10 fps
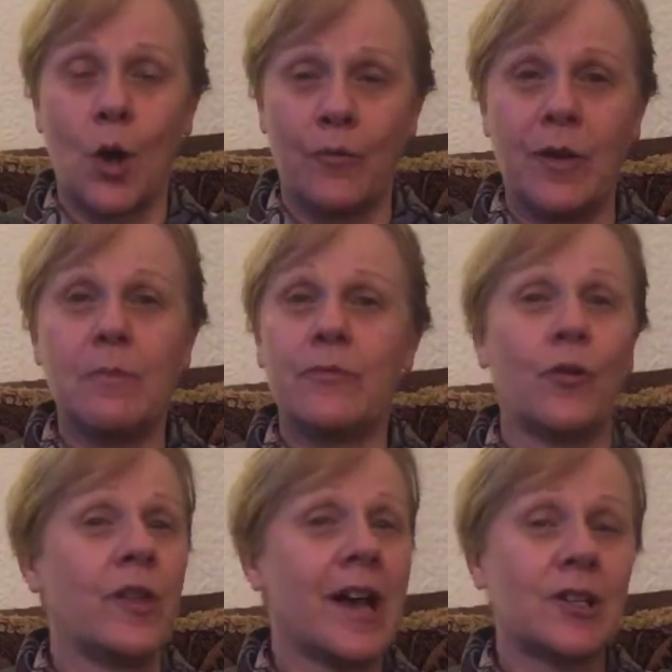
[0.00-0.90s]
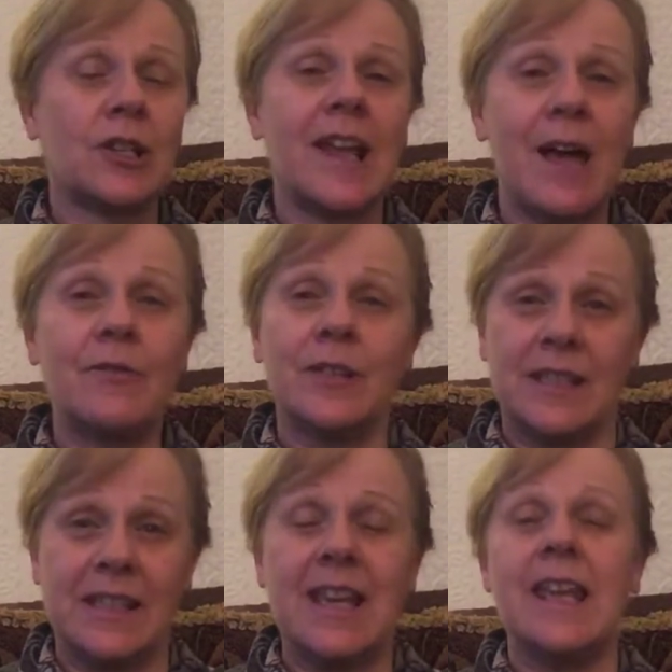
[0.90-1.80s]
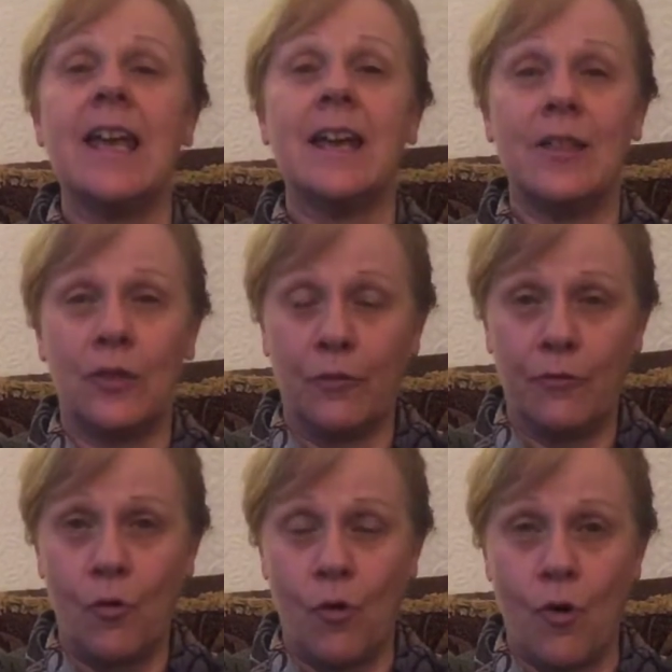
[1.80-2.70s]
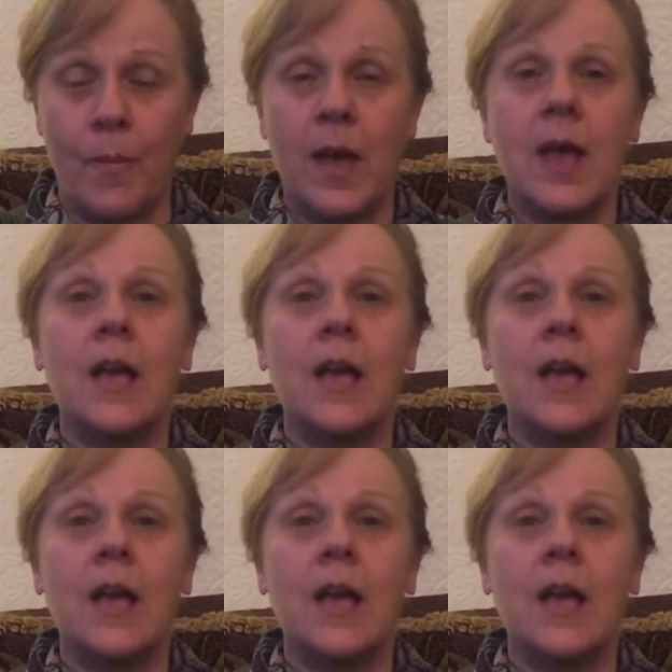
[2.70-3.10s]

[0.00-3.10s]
of it before they actually ever see the form.